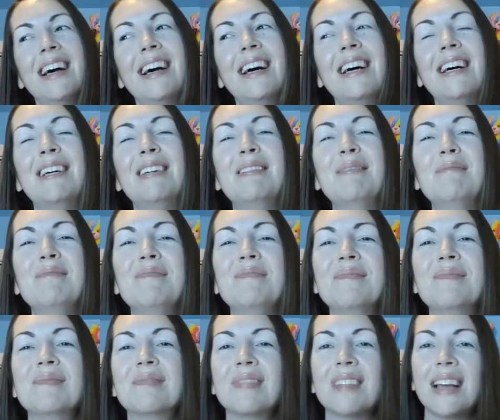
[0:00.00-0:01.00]

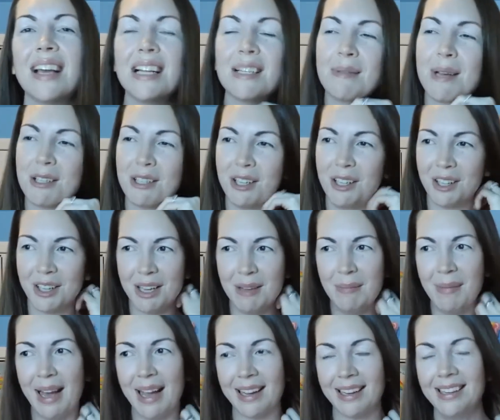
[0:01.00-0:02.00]
Um, especially
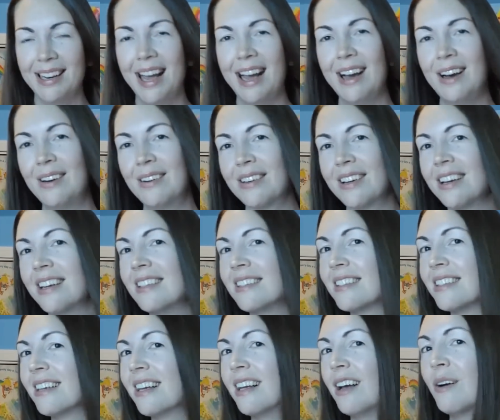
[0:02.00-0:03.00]
looking back now,
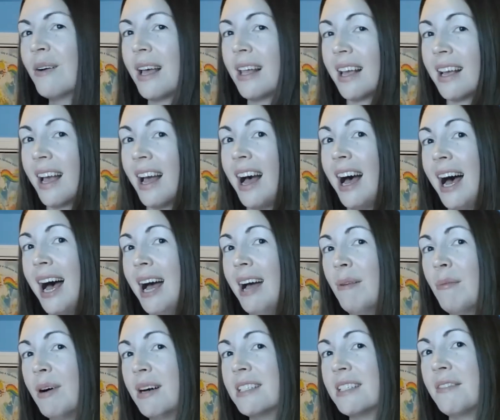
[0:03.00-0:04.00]
because, okay, like,
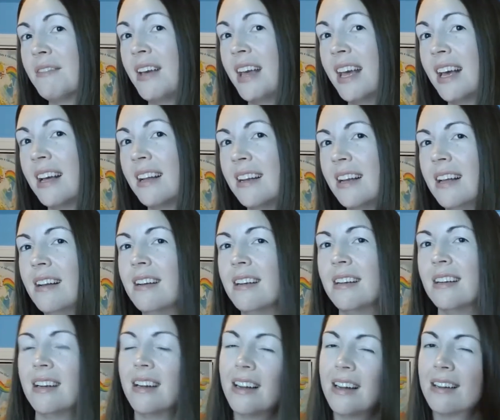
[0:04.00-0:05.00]
I was a fan, and,
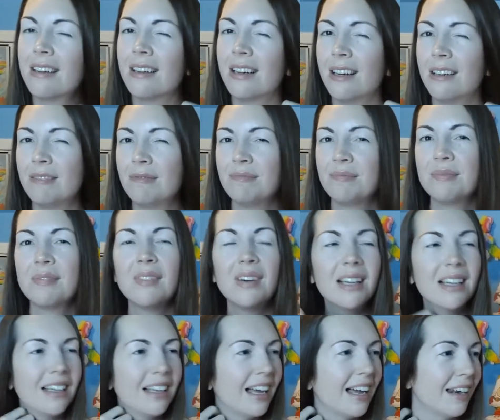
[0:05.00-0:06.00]

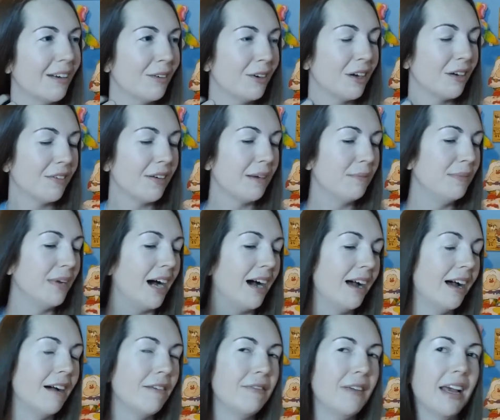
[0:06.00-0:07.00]
well, I don't know if I'm
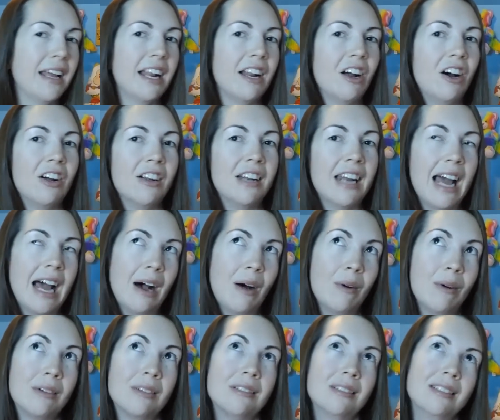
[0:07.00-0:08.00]
not a fan at all
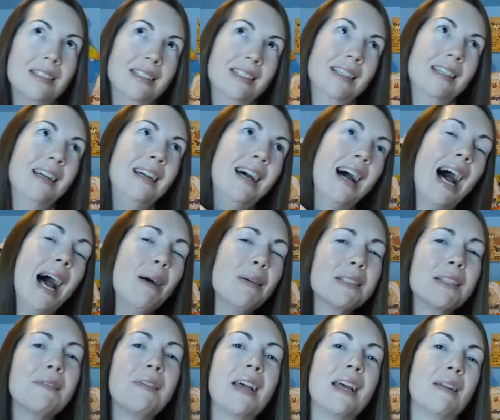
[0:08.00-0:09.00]
now. I
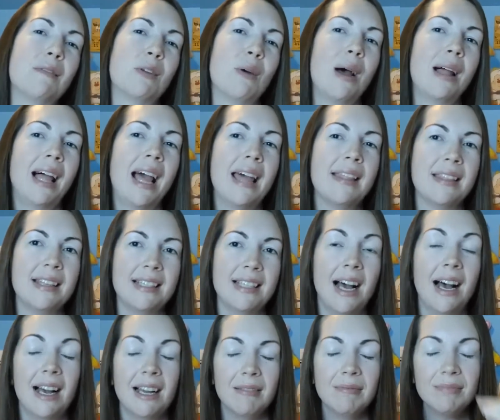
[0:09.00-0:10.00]
was a fan of Twilight at the
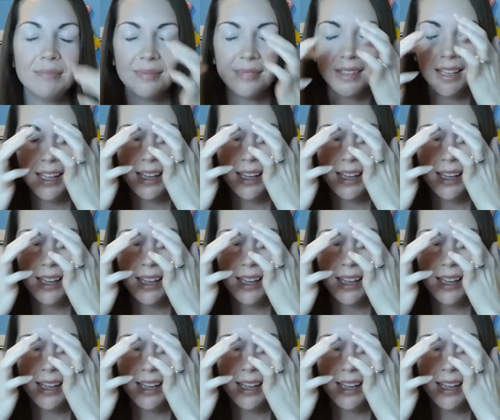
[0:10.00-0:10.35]
time.